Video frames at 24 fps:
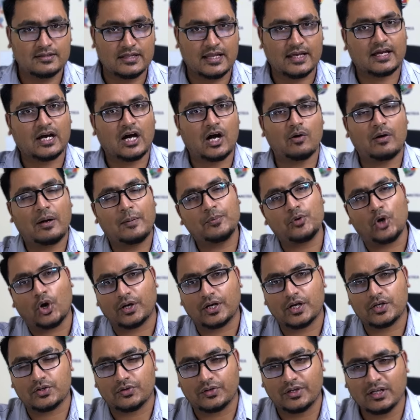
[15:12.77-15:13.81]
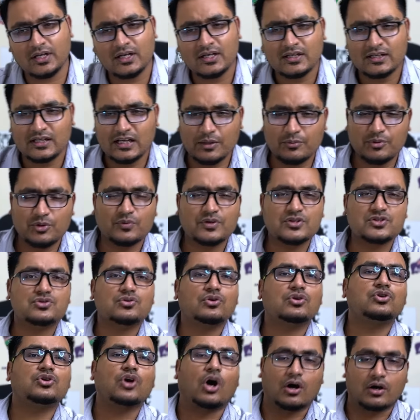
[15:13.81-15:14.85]
Like how I'm talking today, everyone
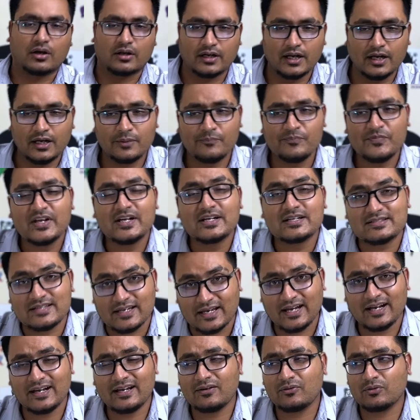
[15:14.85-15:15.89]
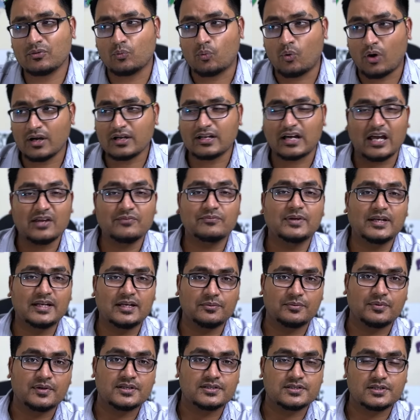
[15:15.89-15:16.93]
should talk, right? Second, what I
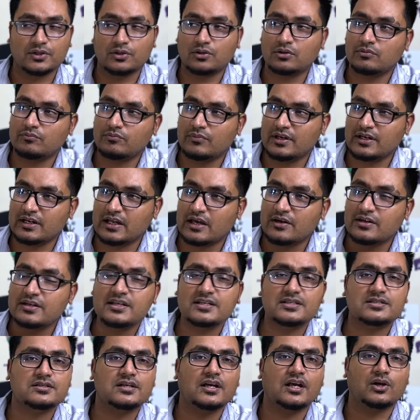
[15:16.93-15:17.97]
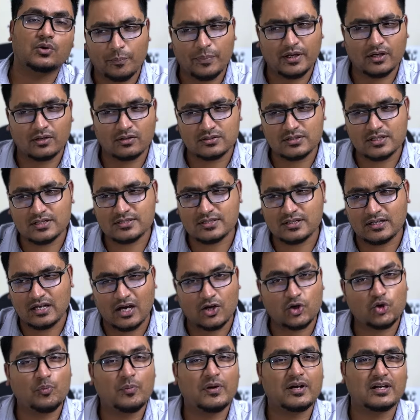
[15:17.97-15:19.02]
believe is, in any state, because there's an
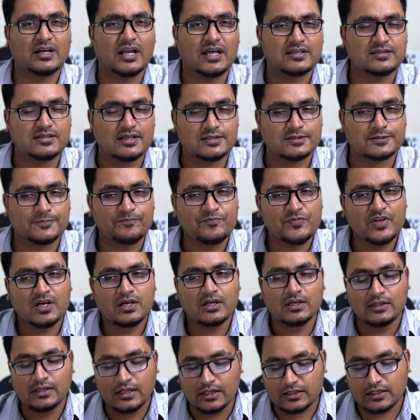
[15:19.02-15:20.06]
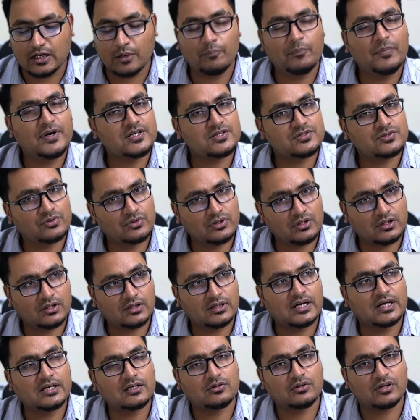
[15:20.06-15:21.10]
argument like this, government should
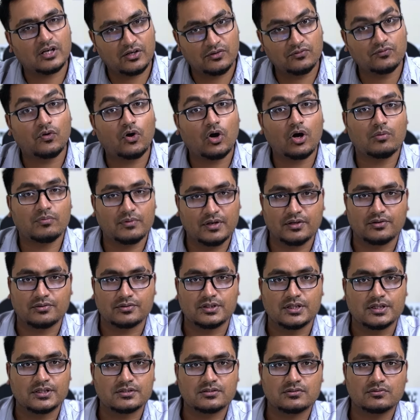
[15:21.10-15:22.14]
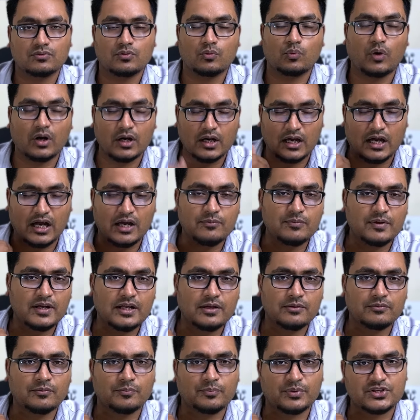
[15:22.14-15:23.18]
get involved into this. What I
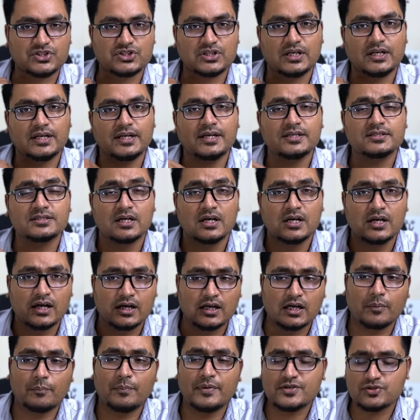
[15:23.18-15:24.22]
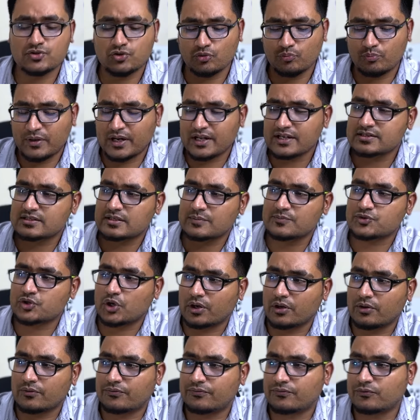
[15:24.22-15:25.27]
believe personally is government should bring some
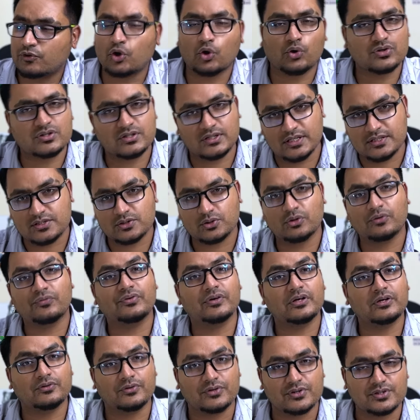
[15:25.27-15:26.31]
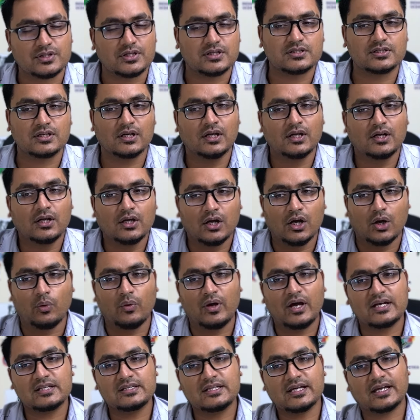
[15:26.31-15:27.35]
sort of courses, free courses,
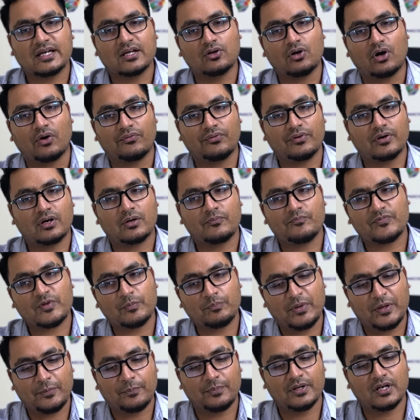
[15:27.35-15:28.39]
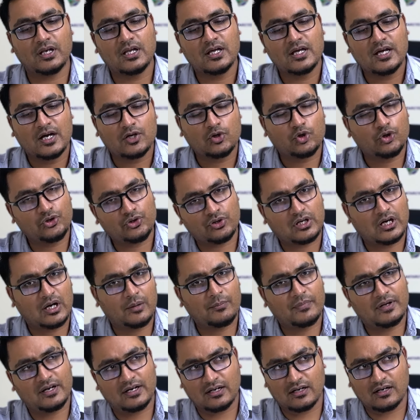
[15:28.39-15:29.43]
where they can offer people to you
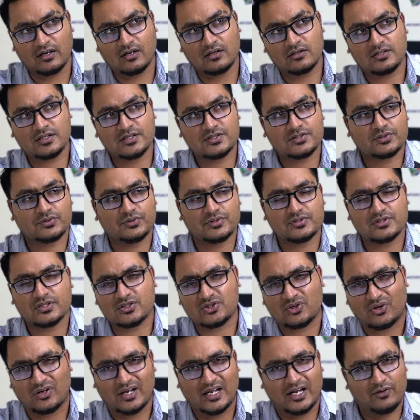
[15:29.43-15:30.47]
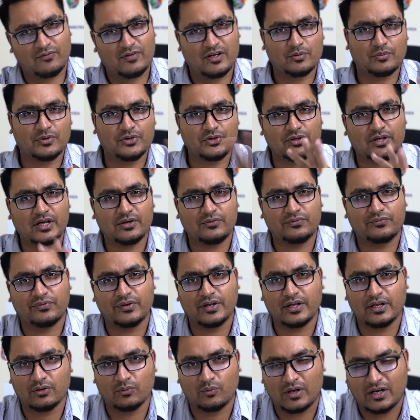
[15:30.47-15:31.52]
come and learn these courses online wherever you get
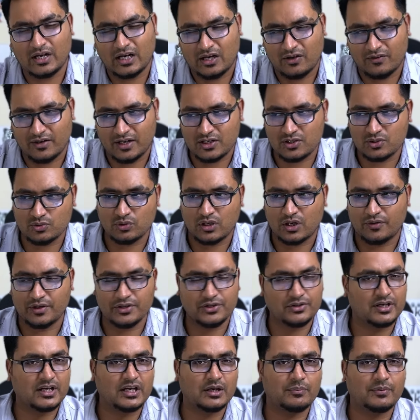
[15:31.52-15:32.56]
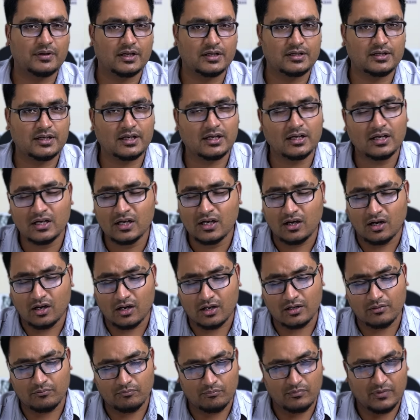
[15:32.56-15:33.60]
free, 1 hour, 2 hour you give in a day
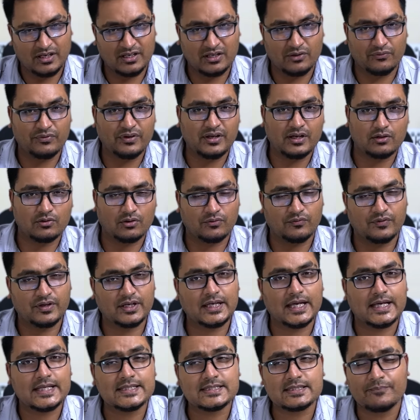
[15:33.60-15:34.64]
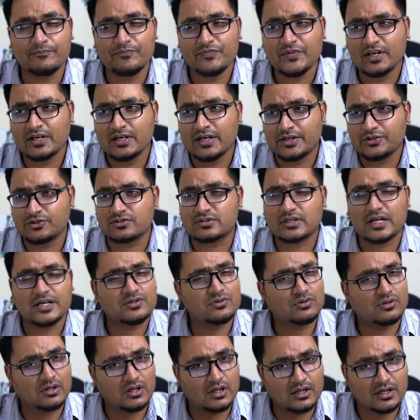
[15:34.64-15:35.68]
or in a week on weekends. You try to
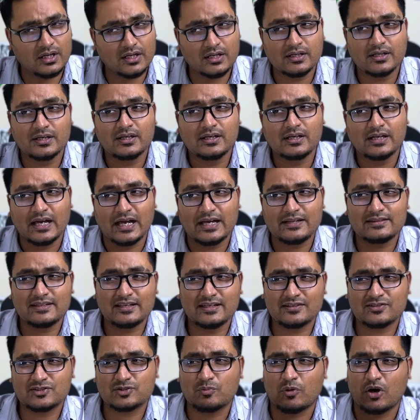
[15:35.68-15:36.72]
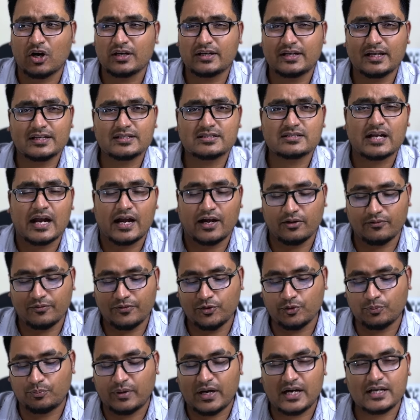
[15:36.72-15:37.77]
learn it, and then small test kind of, if
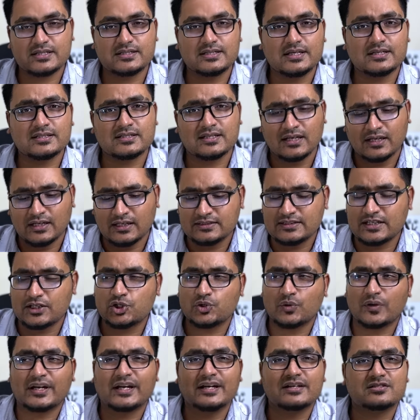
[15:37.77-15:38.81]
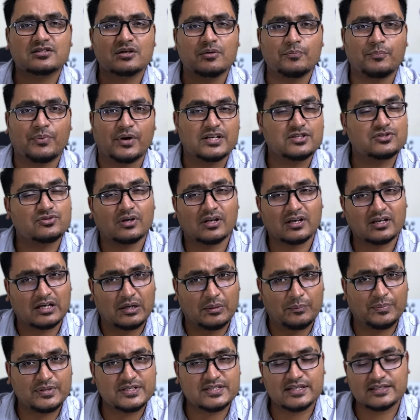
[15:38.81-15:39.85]
you pass this, then you will get some points. It's not a
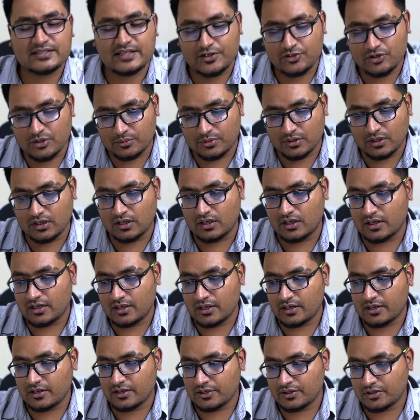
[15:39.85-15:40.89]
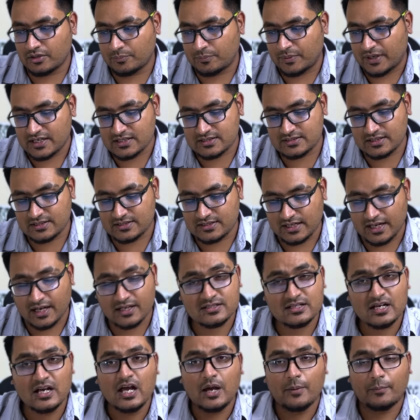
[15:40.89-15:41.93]
compulsory that you have to learn and pass the
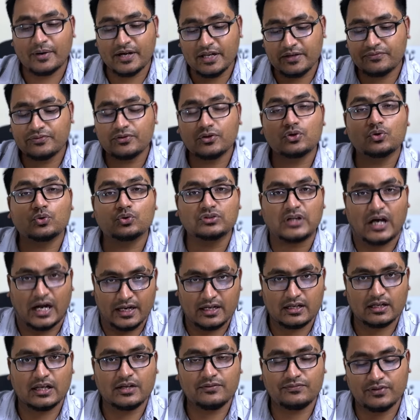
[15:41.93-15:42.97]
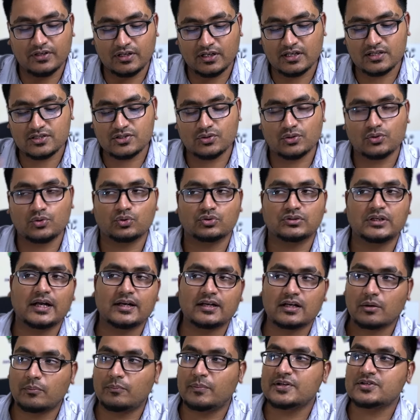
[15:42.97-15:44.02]
text, but if you do that, if in case you do that,
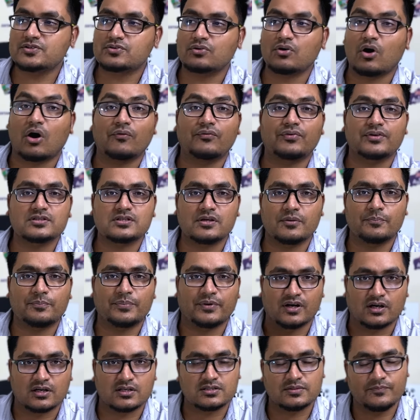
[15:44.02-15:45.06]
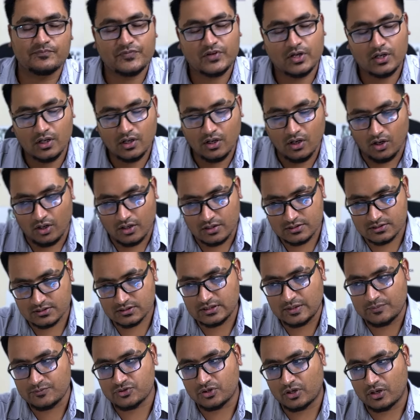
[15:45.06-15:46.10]
government should offer some perks or
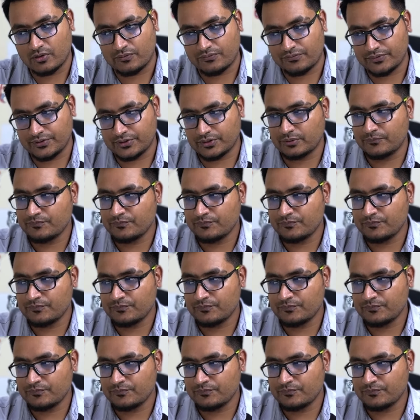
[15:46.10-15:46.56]
some sort of